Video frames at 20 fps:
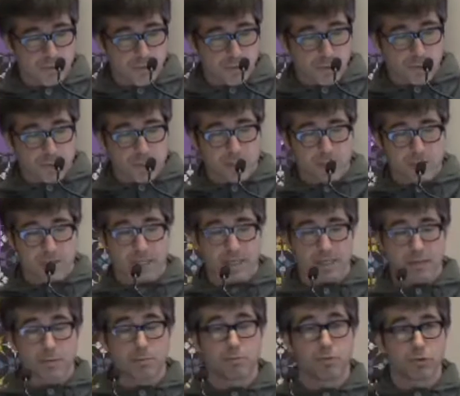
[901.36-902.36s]
before, which is
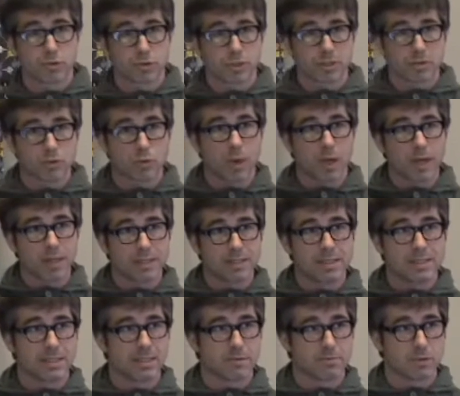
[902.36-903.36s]
that poor sound
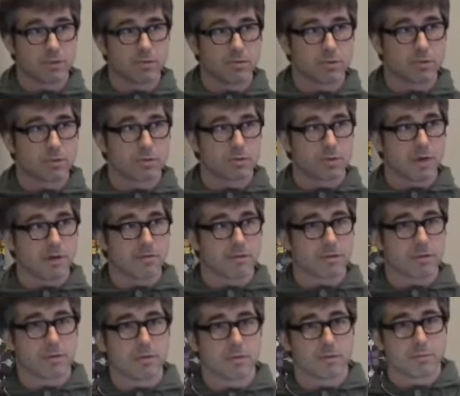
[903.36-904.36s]
quality seems to have
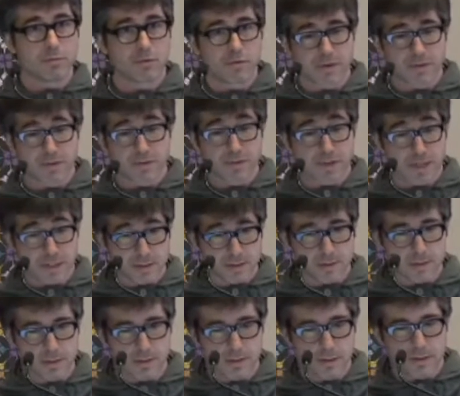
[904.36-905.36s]
a profound effect
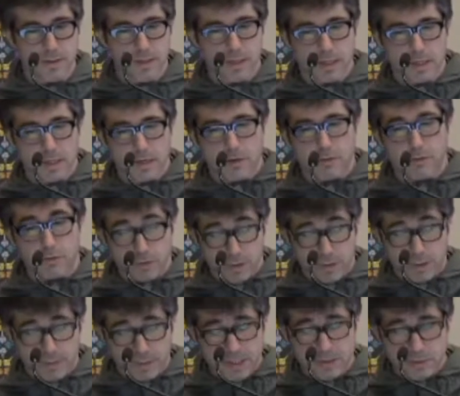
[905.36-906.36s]
on
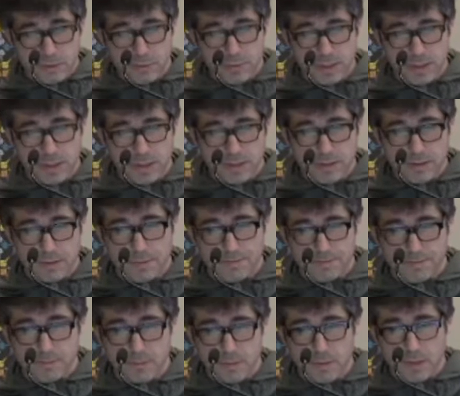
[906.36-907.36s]

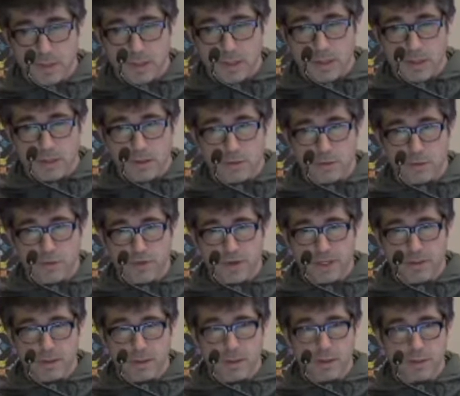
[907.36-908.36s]
to
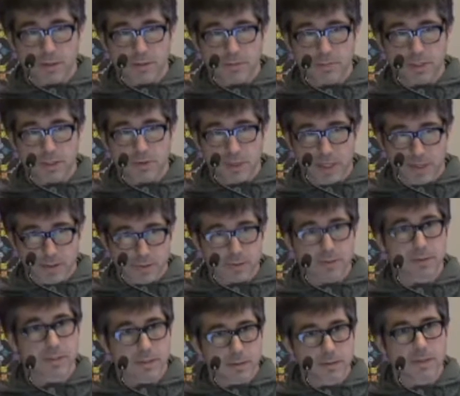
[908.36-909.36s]
affect a lot bit
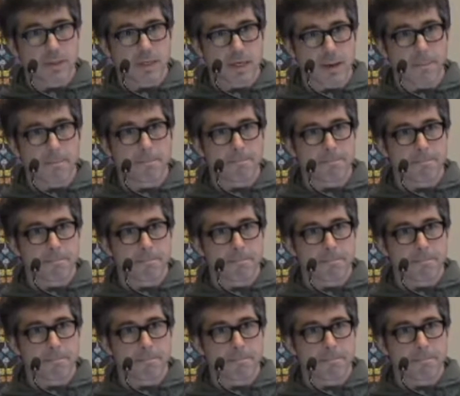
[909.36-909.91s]
trackers. Yeah.